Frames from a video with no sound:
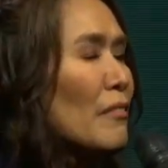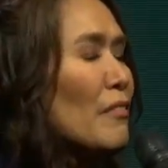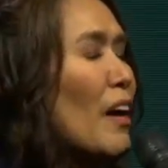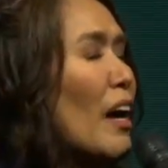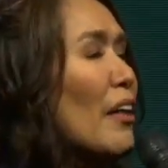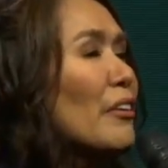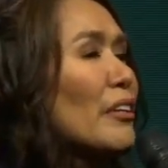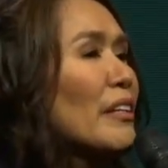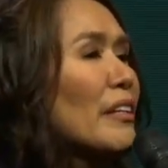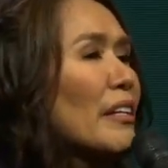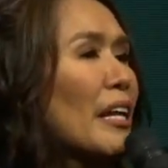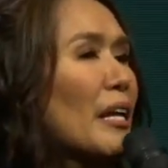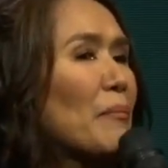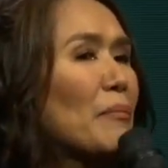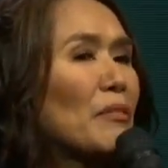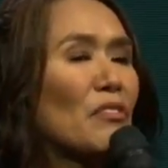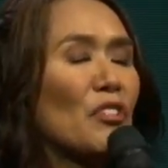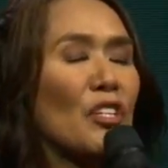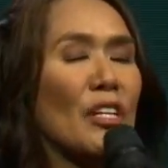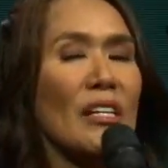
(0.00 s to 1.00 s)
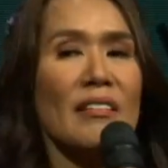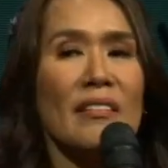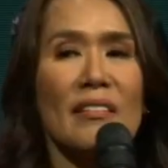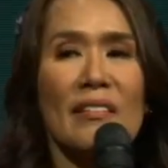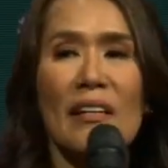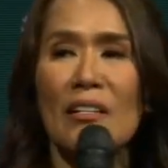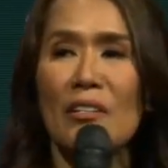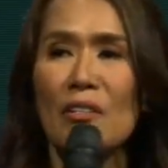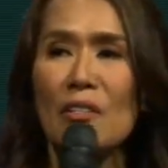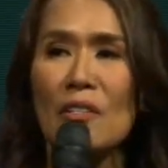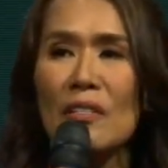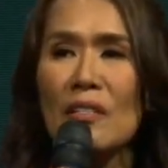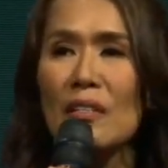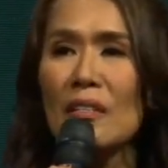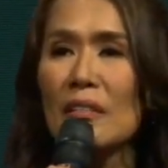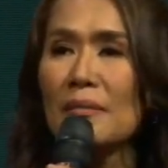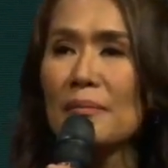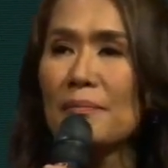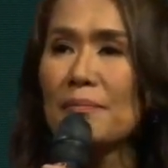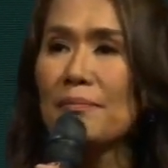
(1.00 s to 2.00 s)
Father, in the name of Jesus, I
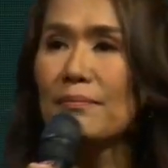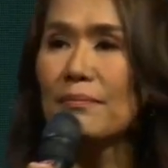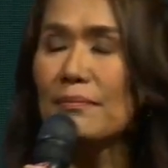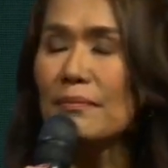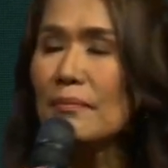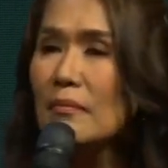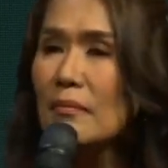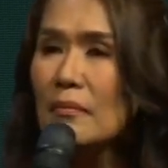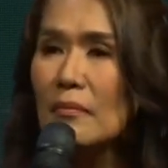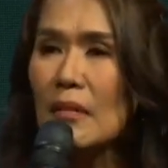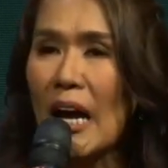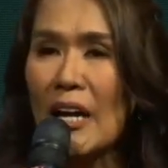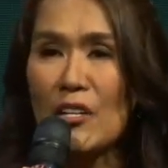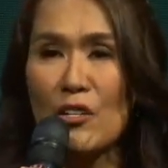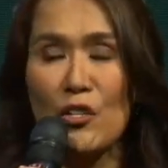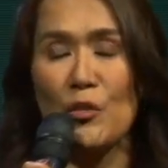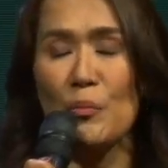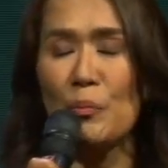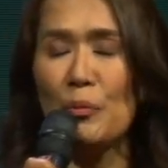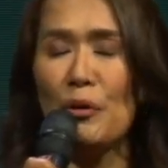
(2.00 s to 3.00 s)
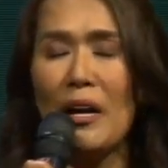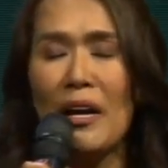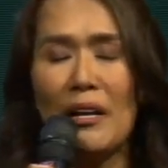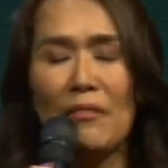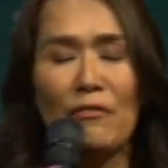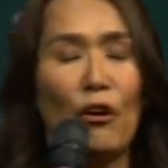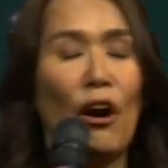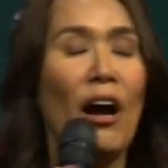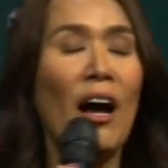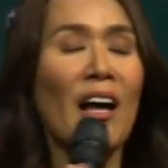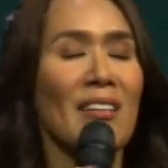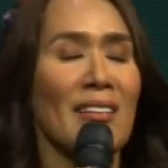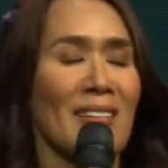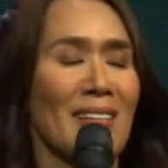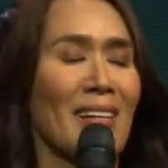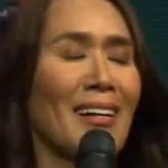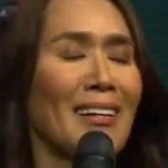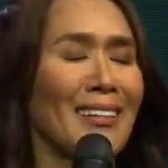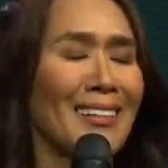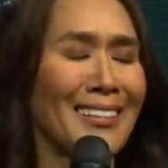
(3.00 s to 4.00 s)
just pray for
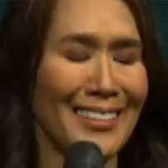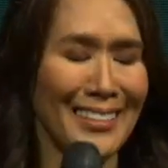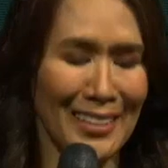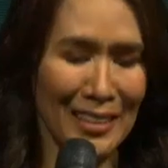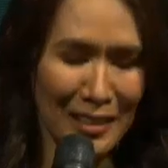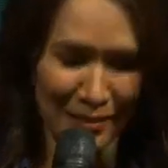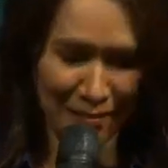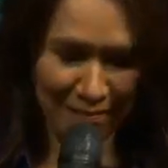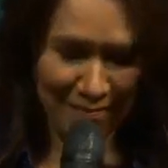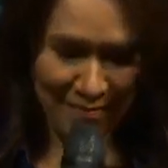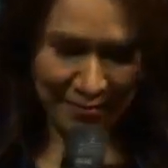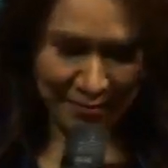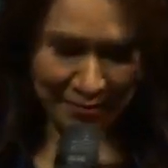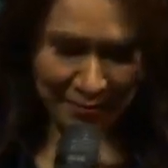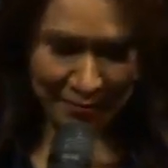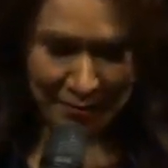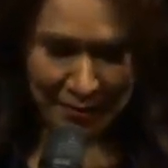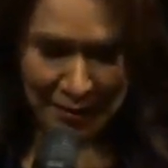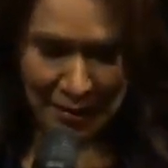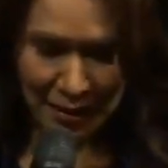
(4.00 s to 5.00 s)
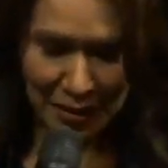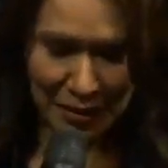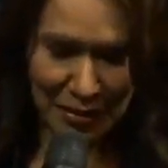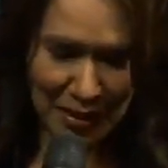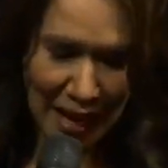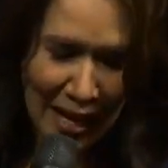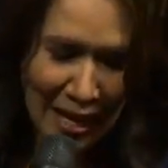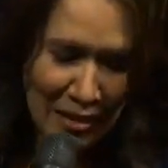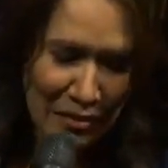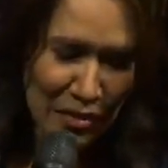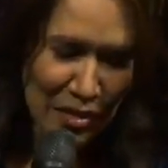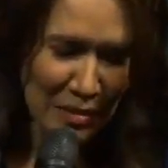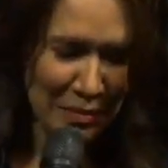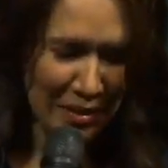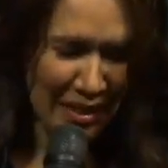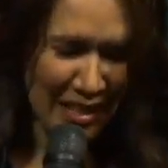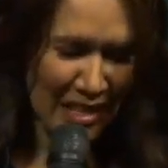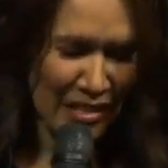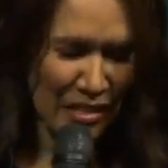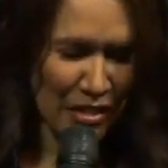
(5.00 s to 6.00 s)
us. Because I have
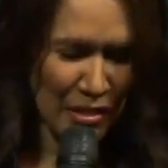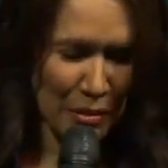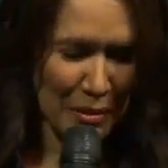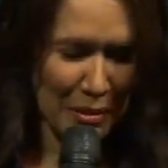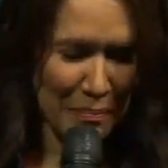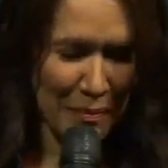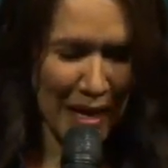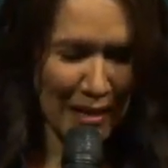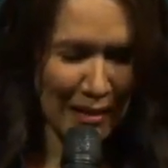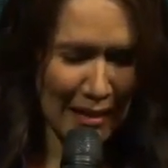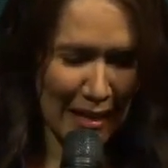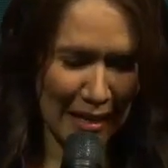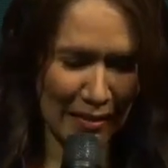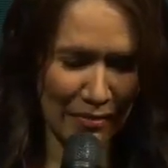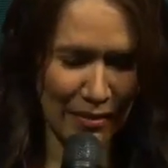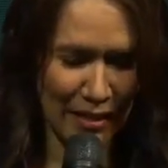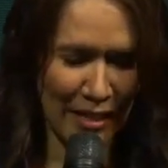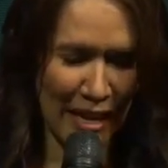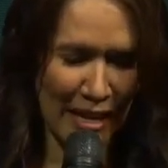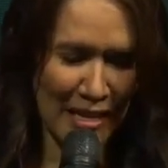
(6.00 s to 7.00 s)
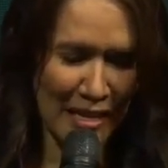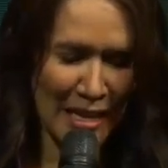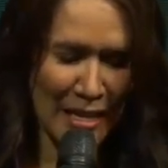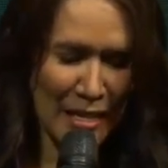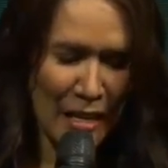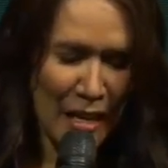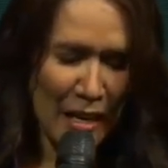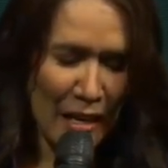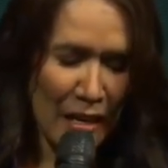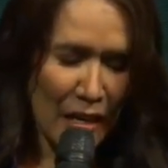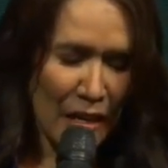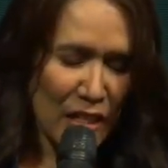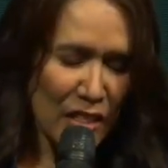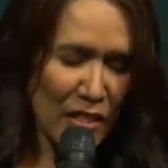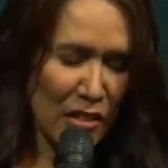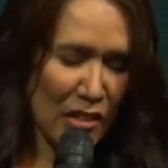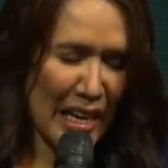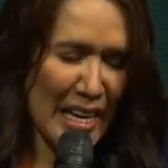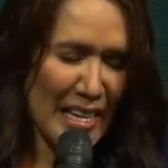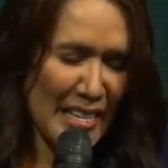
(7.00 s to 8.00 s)
some things too in my life that I need
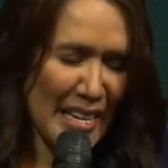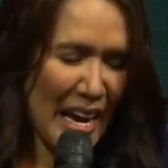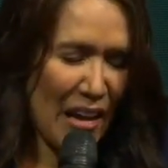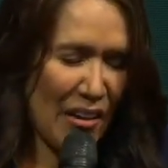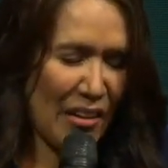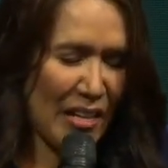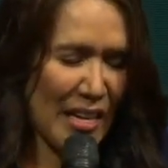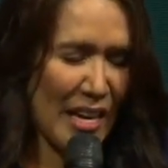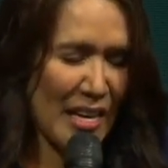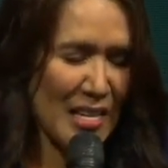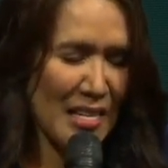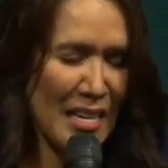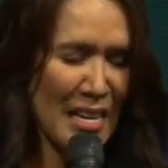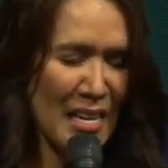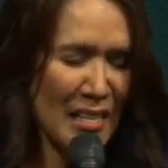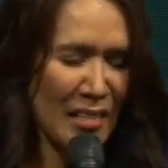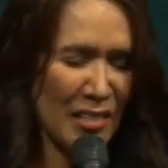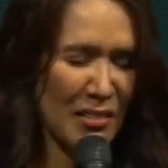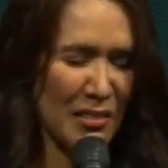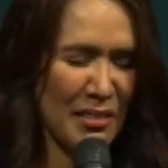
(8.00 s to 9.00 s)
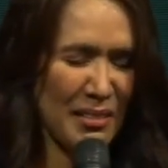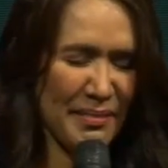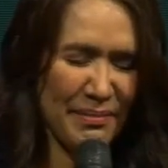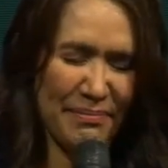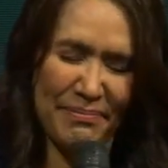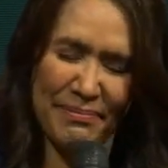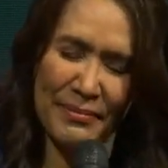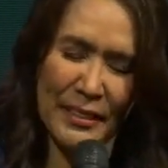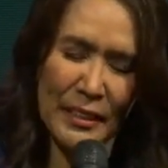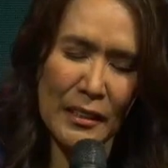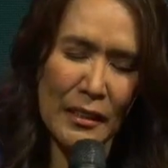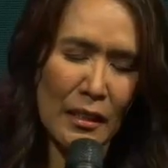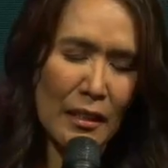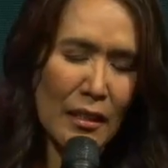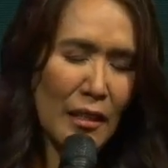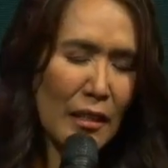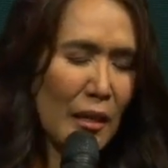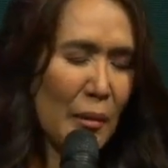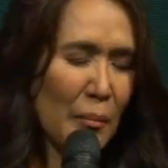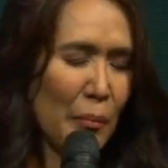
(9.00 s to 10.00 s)
to lay down and I need to
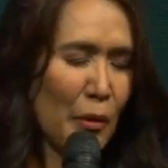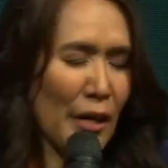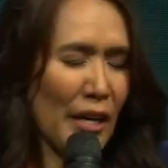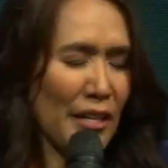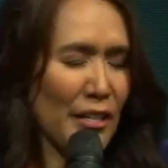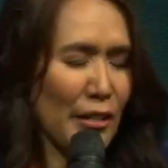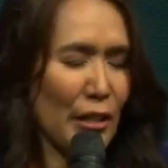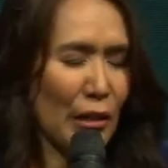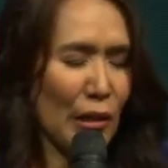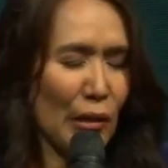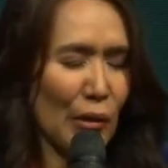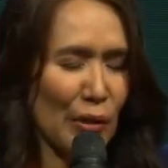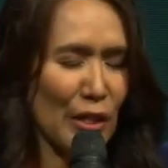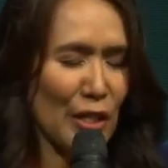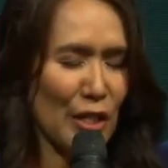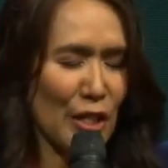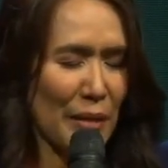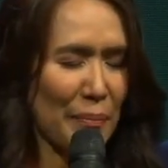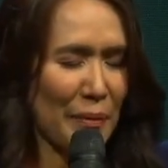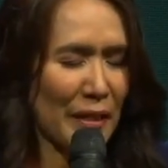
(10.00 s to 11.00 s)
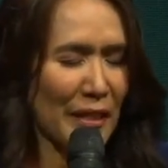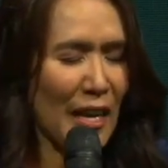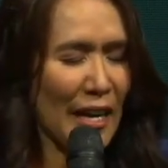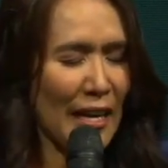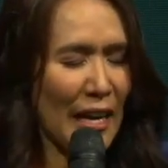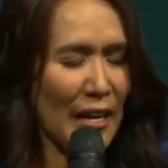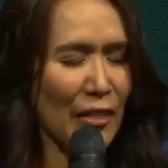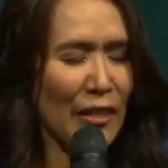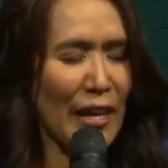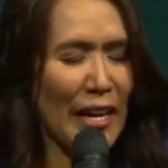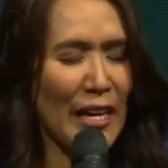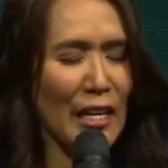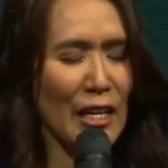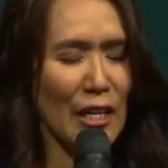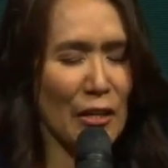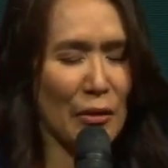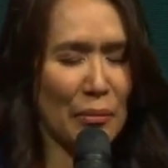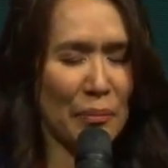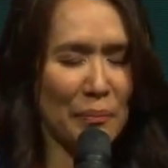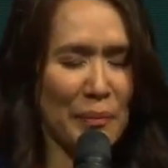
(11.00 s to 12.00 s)
put under your lordship. But God, I
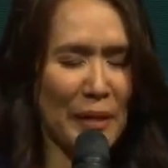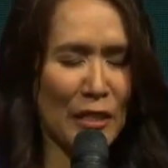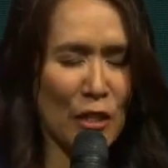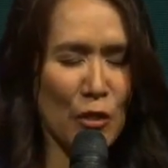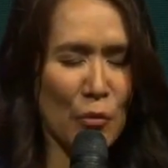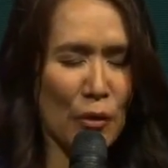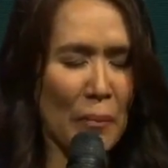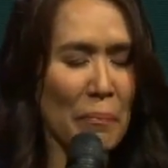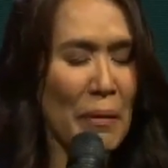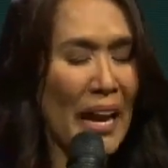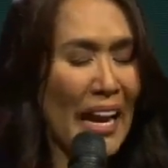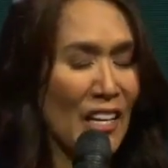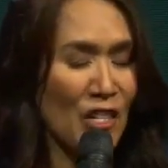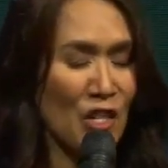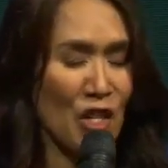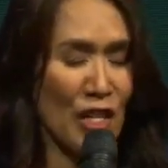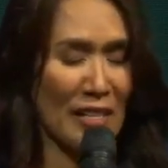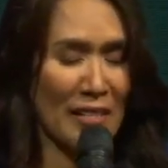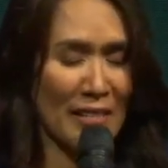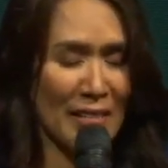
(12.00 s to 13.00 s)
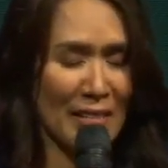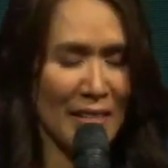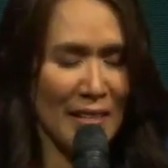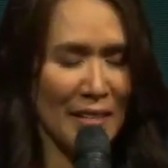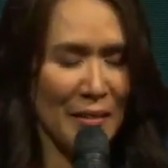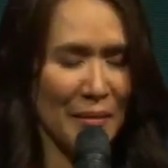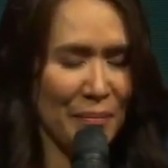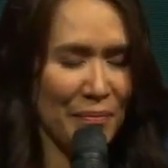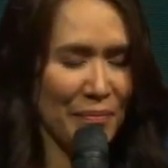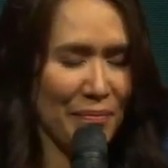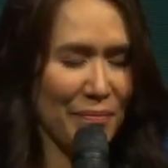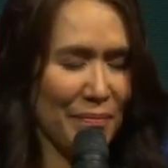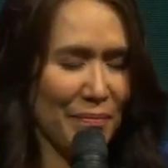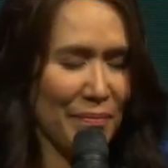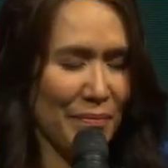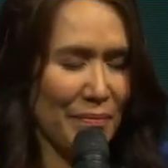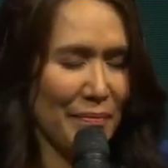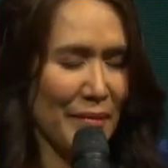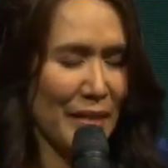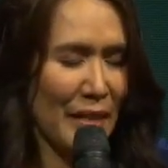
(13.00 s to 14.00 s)
thank you that you are patient
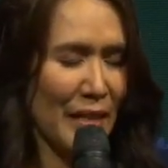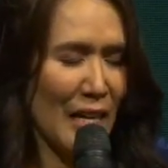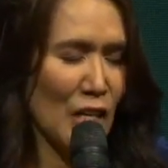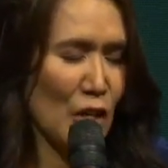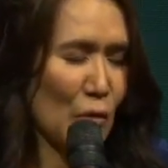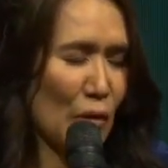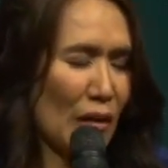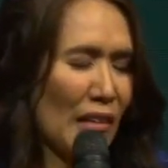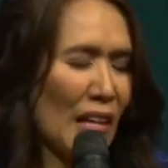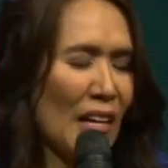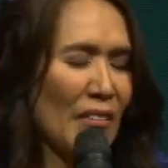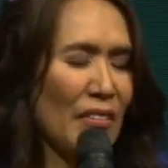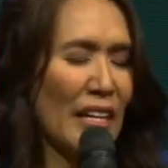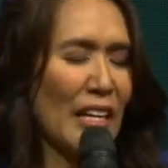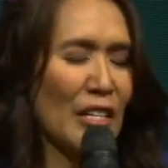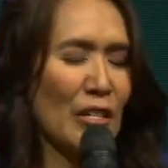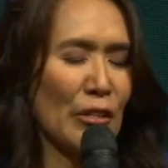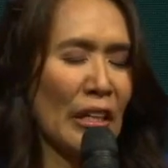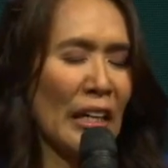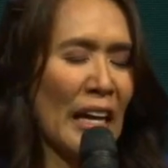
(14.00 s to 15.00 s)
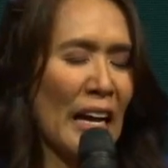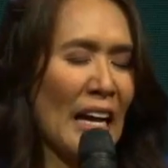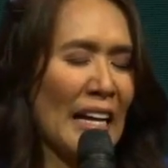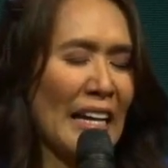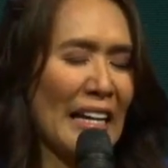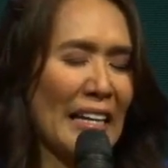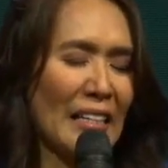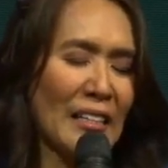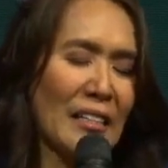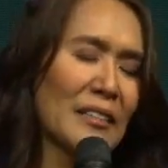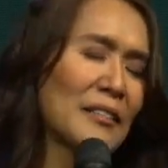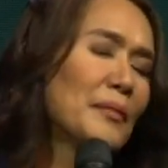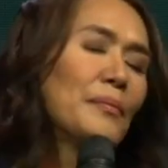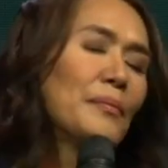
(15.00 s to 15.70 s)
and you are loving and you're kind